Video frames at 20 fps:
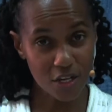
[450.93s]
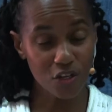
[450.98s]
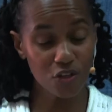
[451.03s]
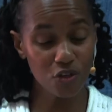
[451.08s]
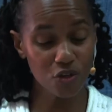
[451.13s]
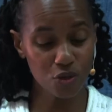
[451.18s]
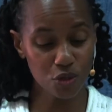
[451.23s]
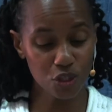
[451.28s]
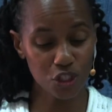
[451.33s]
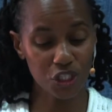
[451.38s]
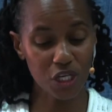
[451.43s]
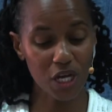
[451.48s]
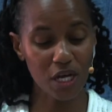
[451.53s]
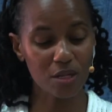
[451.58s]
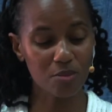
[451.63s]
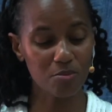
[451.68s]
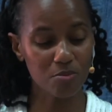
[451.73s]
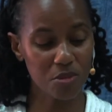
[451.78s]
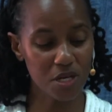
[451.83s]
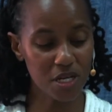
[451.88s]
you
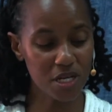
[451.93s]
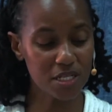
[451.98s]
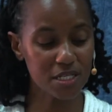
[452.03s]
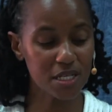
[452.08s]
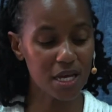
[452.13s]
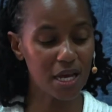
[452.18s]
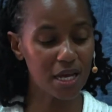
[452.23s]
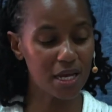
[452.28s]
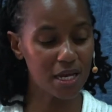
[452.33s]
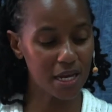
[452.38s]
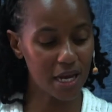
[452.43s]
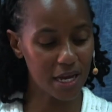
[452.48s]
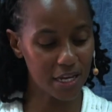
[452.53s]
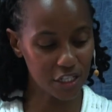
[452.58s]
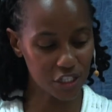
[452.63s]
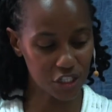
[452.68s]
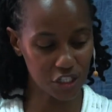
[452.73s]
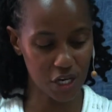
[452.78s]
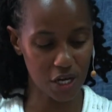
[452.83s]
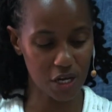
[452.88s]
shall meet
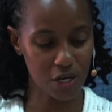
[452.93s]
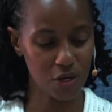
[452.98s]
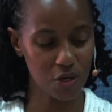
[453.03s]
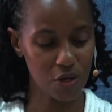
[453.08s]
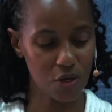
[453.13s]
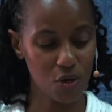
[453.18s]
Elisha,